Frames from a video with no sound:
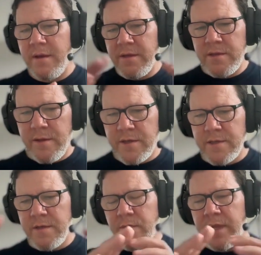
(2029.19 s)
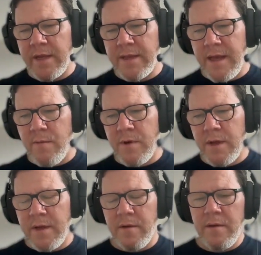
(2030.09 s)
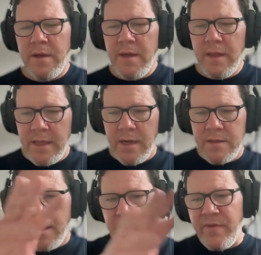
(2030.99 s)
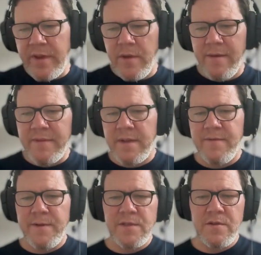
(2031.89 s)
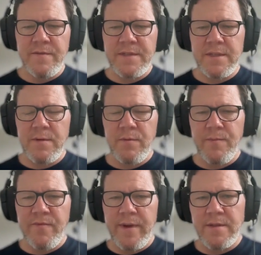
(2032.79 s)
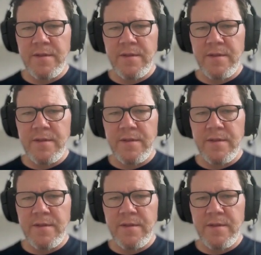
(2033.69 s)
So there's like that one layer. Then on top of it, you have the different services that we provide.